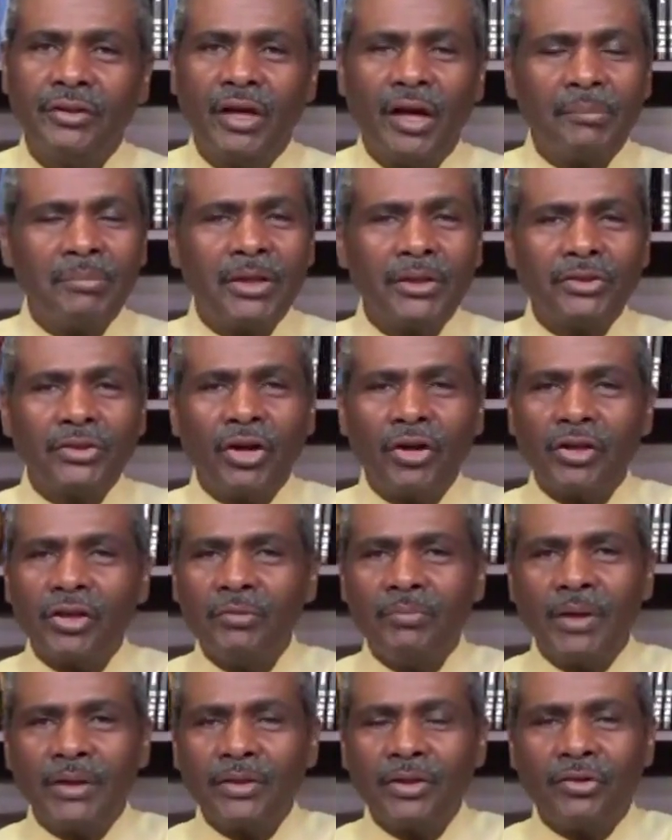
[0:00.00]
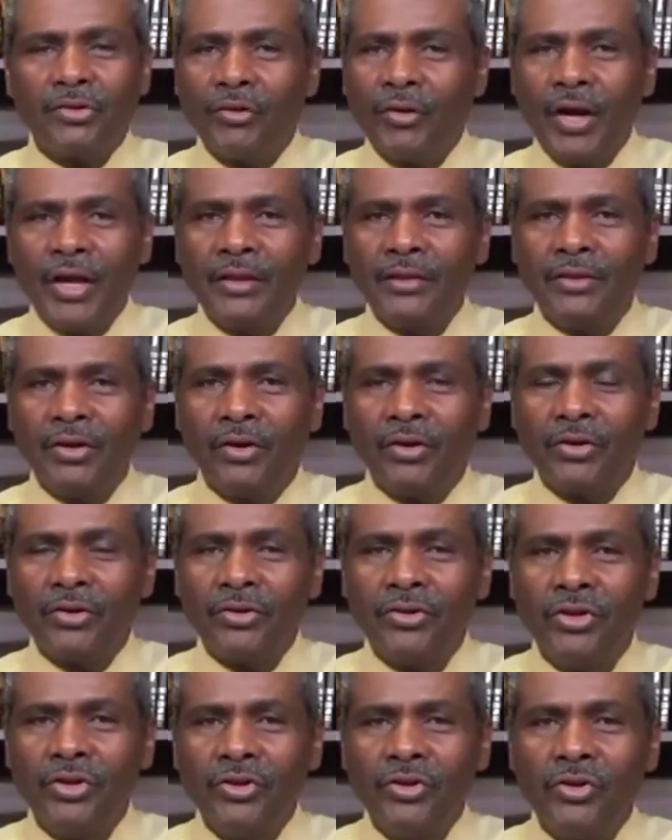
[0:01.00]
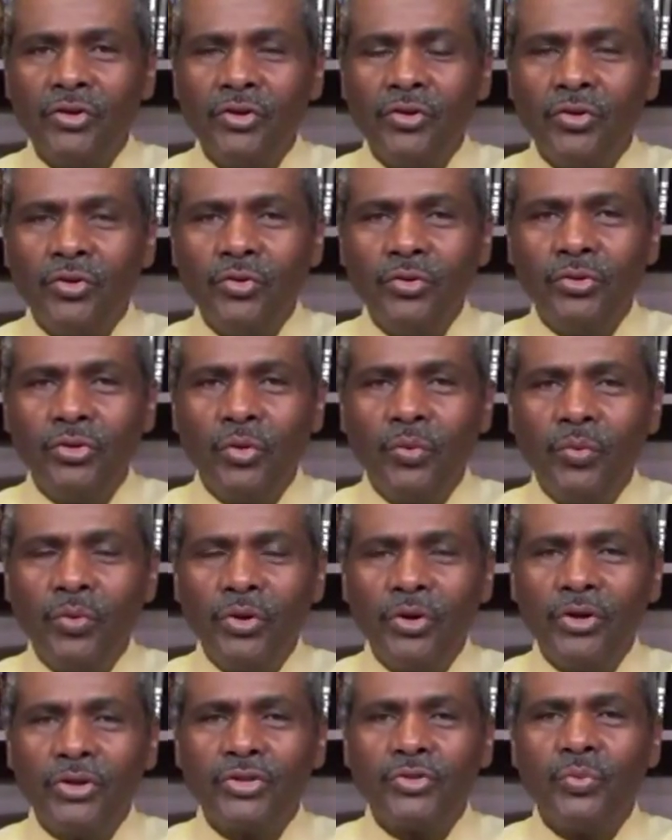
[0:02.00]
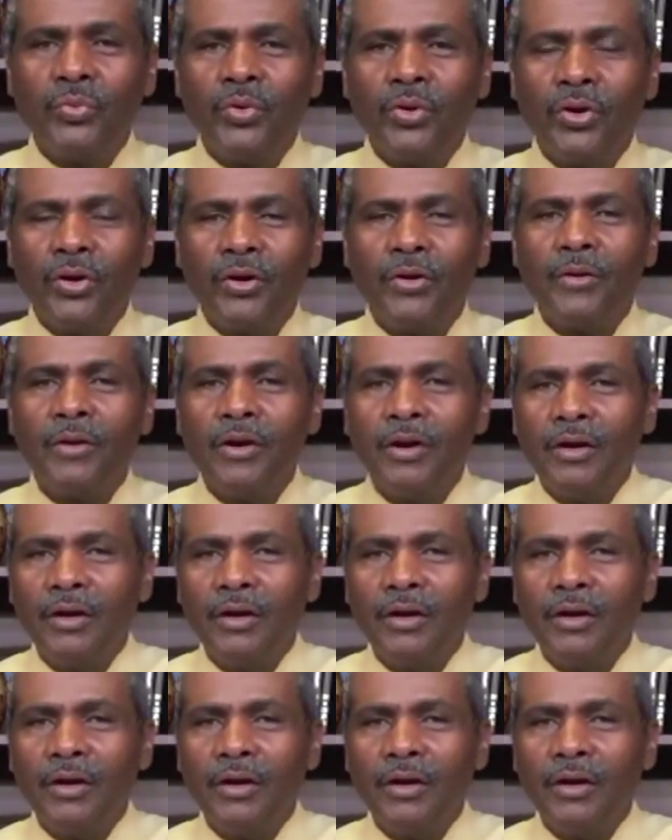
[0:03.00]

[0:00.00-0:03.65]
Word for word: I'm not talking about the granddaughter who the words were